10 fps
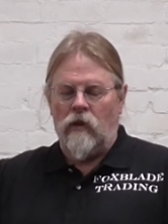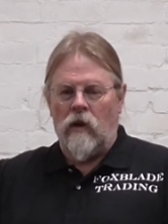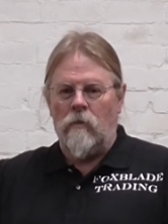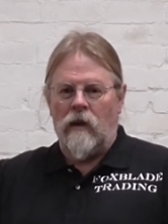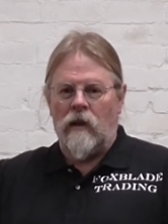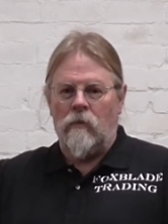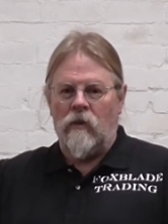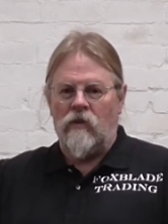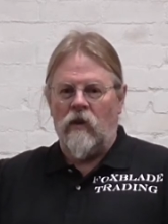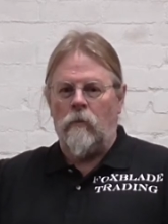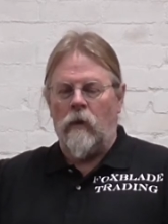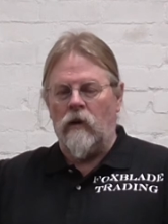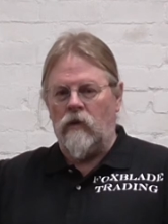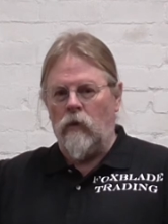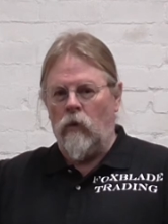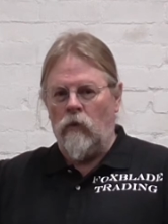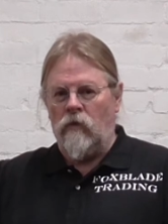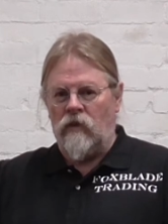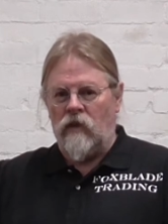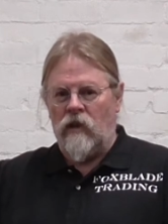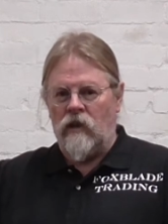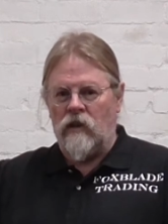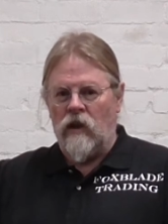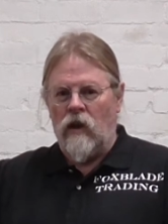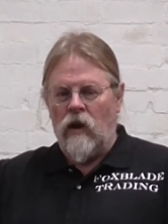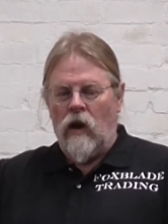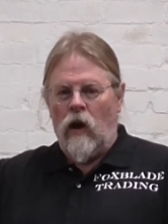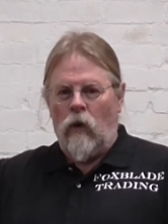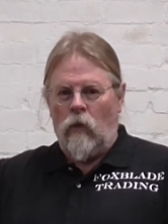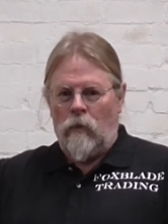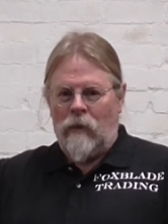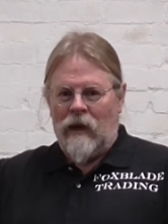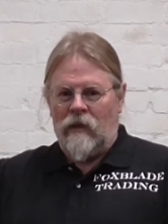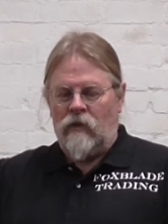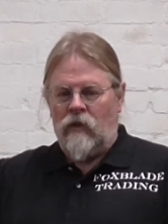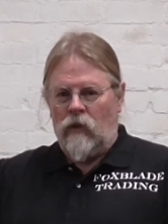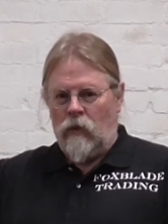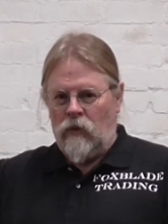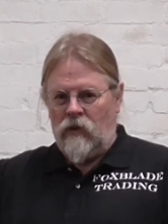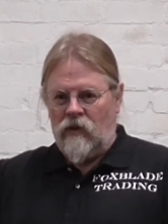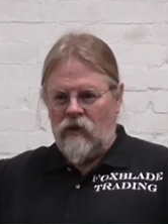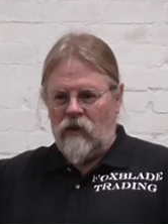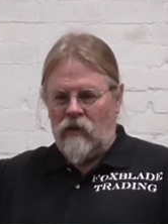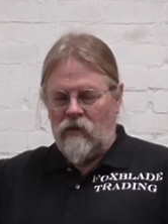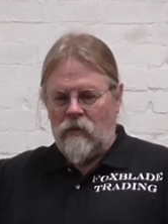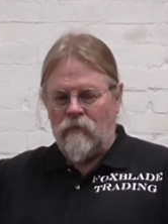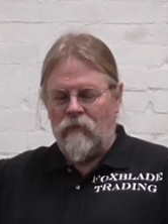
I don't make them myself, but I do all the research, all the patterns and all the designs.